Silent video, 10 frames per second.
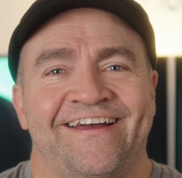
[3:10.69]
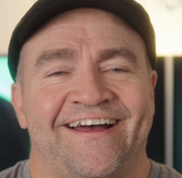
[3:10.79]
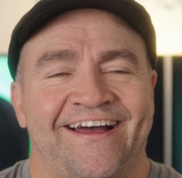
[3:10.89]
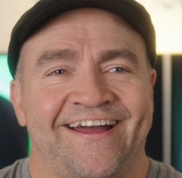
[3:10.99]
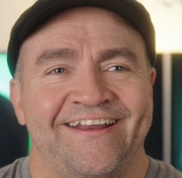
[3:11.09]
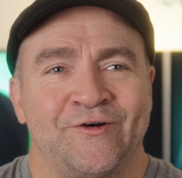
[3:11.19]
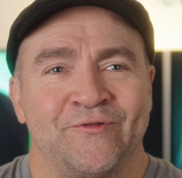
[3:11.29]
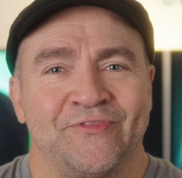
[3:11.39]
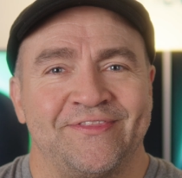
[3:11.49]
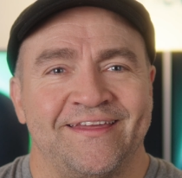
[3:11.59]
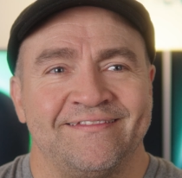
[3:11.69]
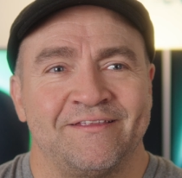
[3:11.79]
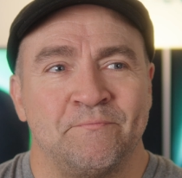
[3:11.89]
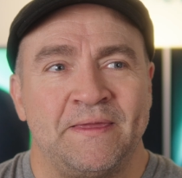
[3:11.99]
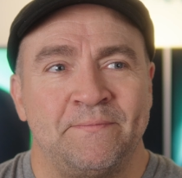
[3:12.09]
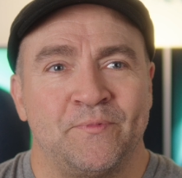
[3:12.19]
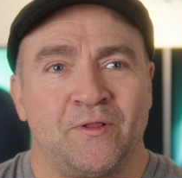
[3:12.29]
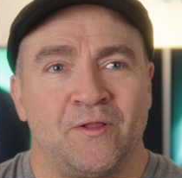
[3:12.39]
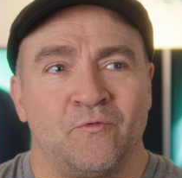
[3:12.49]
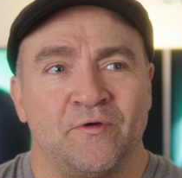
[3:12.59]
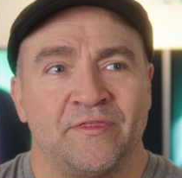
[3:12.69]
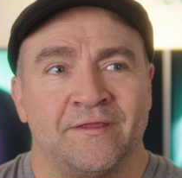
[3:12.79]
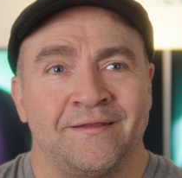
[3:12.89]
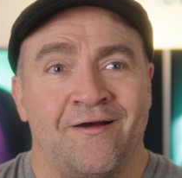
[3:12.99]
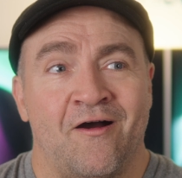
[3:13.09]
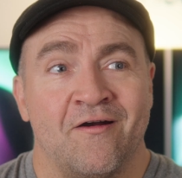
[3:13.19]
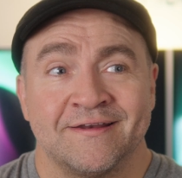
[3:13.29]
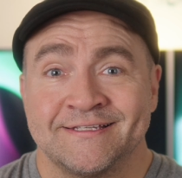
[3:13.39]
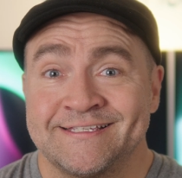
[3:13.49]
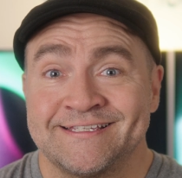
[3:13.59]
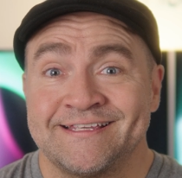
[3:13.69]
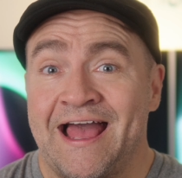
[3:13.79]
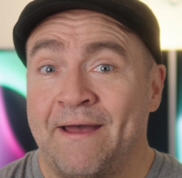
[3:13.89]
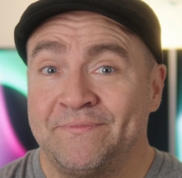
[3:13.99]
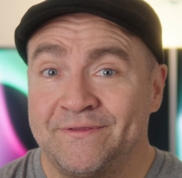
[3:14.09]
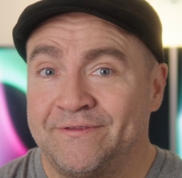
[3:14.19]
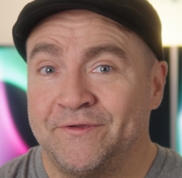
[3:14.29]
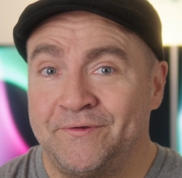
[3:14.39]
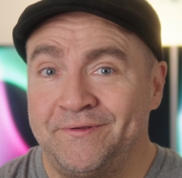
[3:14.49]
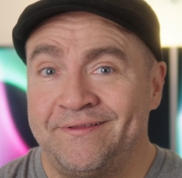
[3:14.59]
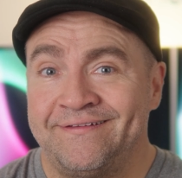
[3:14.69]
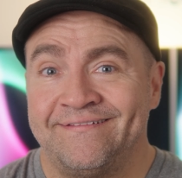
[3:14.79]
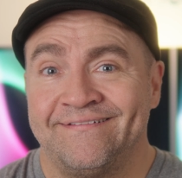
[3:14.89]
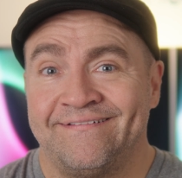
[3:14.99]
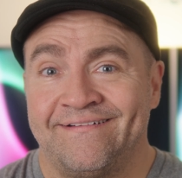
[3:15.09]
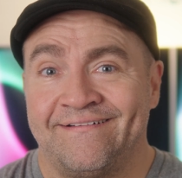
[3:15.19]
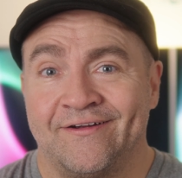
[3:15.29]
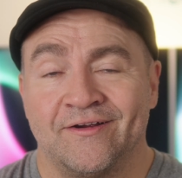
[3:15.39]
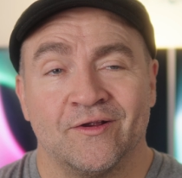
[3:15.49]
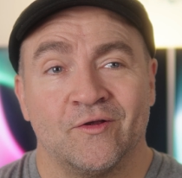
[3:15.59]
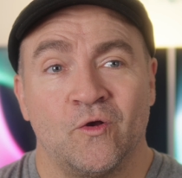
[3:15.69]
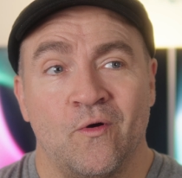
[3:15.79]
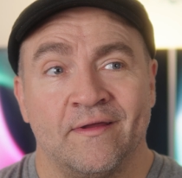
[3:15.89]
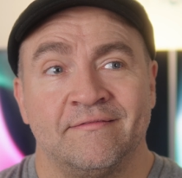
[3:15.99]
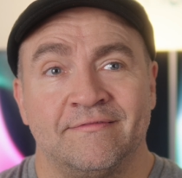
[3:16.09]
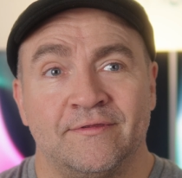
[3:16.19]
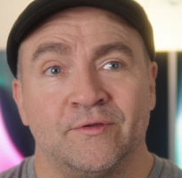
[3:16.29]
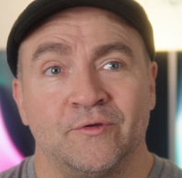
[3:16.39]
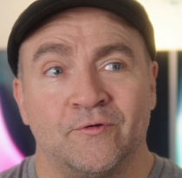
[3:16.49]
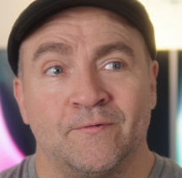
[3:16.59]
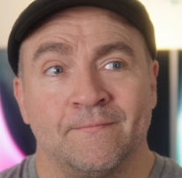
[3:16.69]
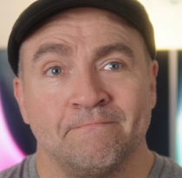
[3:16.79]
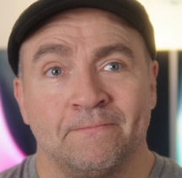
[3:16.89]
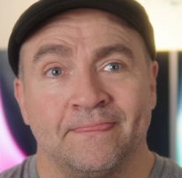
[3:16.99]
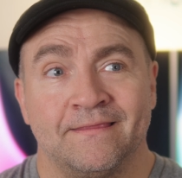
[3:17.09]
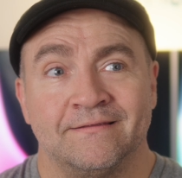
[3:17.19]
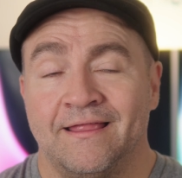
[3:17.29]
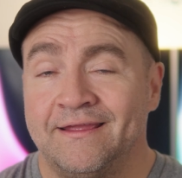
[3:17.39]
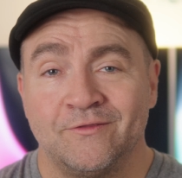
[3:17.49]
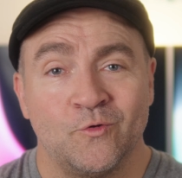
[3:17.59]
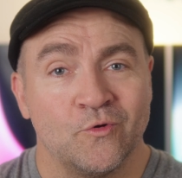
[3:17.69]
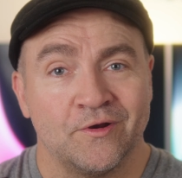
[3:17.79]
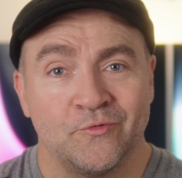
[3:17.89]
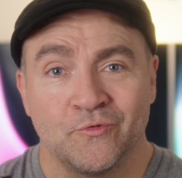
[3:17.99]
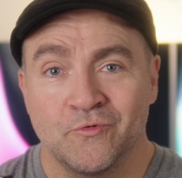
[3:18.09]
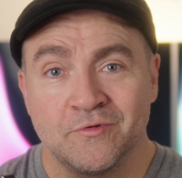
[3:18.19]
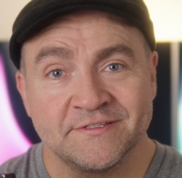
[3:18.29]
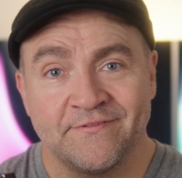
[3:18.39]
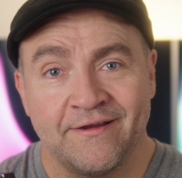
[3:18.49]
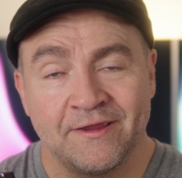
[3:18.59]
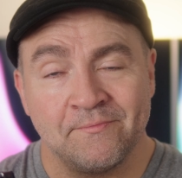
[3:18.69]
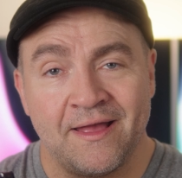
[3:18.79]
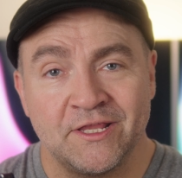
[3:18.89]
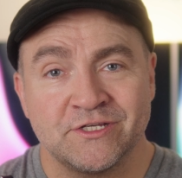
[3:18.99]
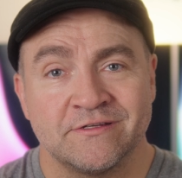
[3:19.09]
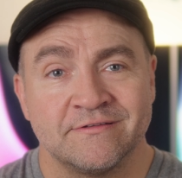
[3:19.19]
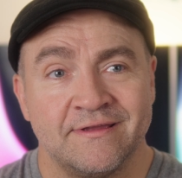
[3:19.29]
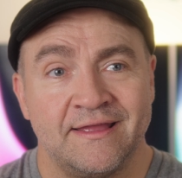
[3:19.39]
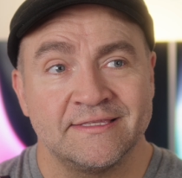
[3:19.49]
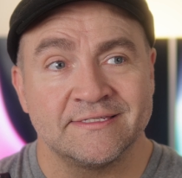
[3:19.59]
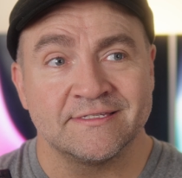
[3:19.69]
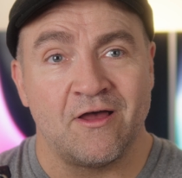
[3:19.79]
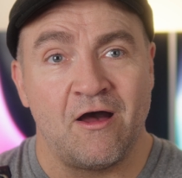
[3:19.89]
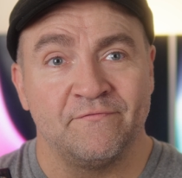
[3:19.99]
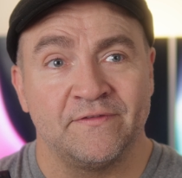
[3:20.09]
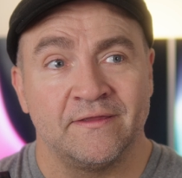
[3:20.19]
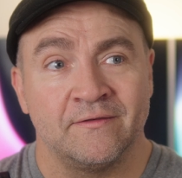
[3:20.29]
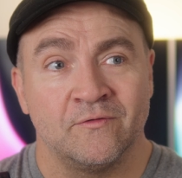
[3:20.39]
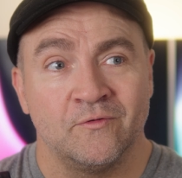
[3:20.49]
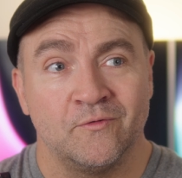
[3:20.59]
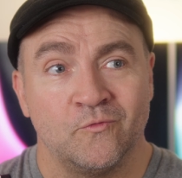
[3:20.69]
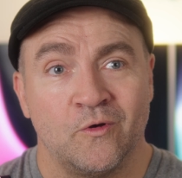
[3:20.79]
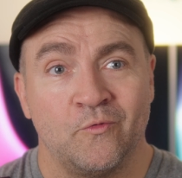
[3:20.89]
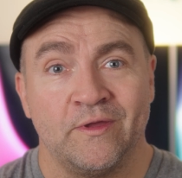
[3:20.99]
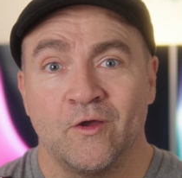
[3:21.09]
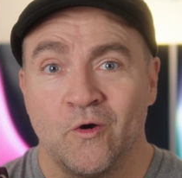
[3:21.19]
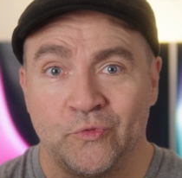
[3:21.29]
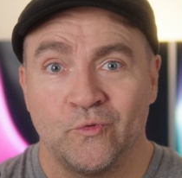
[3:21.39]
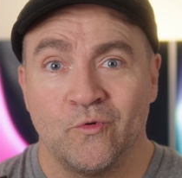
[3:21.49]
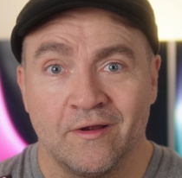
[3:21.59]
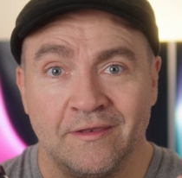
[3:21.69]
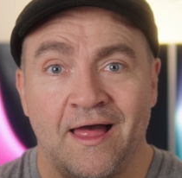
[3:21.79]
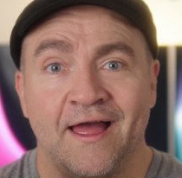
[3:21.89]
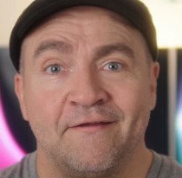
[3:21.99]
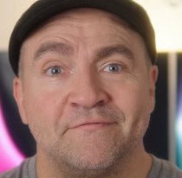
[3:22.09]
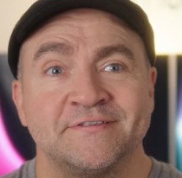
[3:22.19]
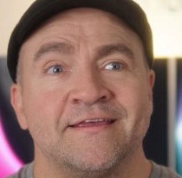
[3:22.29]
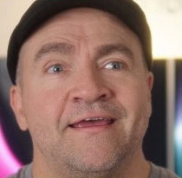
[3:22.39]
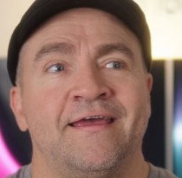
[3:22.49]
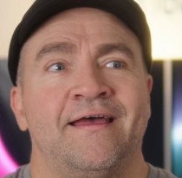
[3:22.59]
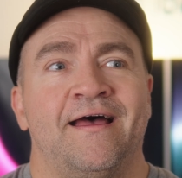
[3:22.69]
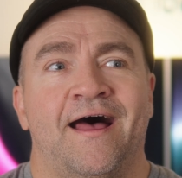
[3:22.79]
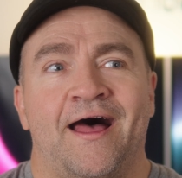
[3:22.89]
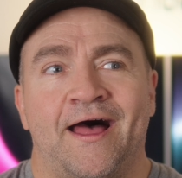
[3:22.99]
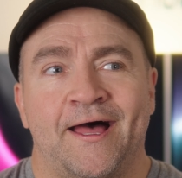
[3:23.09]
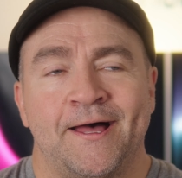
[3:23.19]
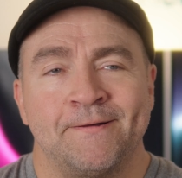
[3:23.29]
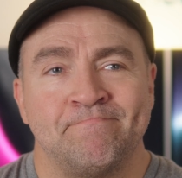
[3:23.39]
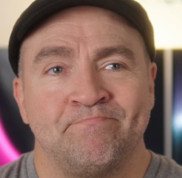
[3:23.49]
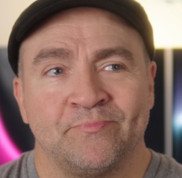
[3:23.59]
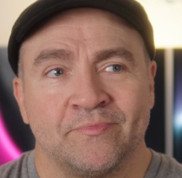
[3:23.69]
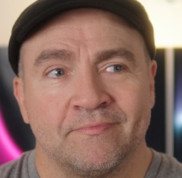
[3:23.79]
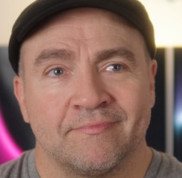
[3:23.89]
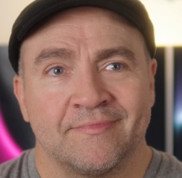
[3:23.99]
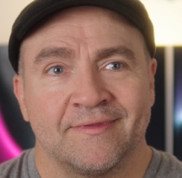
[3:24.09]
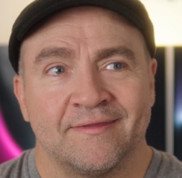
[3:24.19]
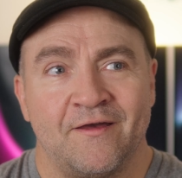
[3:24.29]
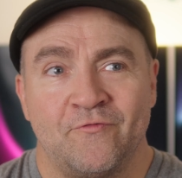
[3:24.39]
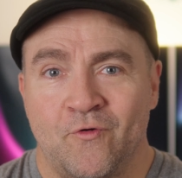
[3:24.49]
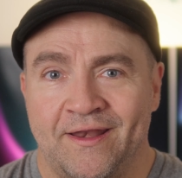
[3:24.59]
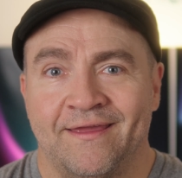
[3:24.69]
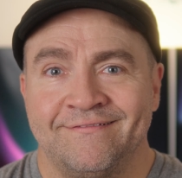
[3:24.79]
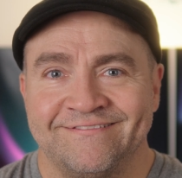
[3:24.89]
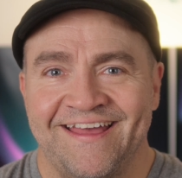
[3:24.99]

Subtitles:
I don't think that people with an artist's aptitude are going to like the word rules very much. It's often what we go through our lives avoiding.